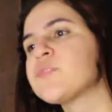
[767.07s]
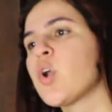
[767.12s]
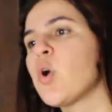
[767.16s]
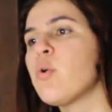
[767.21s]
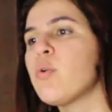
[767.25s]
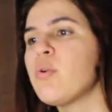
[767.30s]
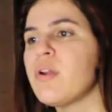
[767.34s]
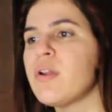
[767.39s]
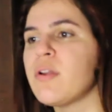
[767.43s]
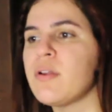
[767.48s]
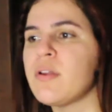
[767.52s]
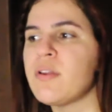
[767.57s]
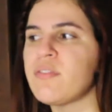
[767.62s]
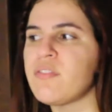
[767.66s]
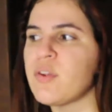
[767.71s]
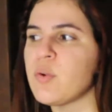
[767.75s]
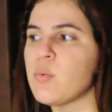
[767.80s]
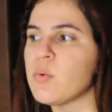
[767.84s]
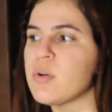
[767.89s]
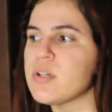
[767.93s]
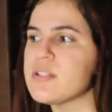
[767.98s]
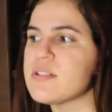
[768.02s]
or if
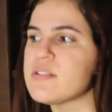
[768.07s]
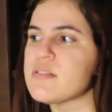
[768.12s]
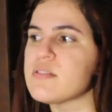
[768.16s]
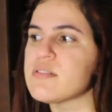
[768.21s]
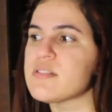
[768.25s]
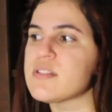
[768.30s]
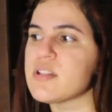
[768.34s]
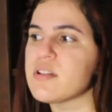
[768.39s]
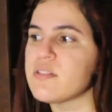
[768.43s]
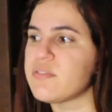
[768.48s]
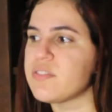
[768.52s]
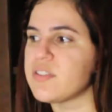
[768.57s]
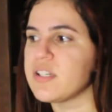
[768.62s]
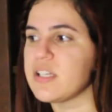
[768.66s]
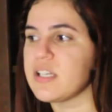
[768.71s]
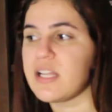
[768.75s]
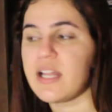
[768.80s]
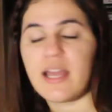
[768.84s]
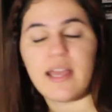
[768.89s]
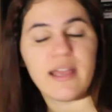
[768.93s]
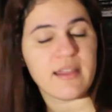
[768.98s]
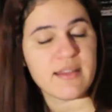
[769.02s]
he wants to suffer
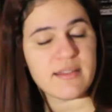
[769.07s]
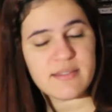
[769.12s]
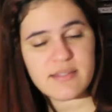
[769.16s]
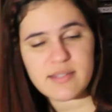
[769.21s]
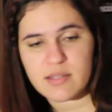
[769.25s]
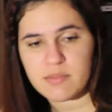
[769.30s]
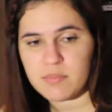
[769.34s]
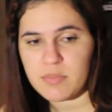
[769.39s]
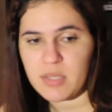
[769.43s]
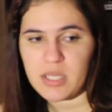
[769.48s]
less,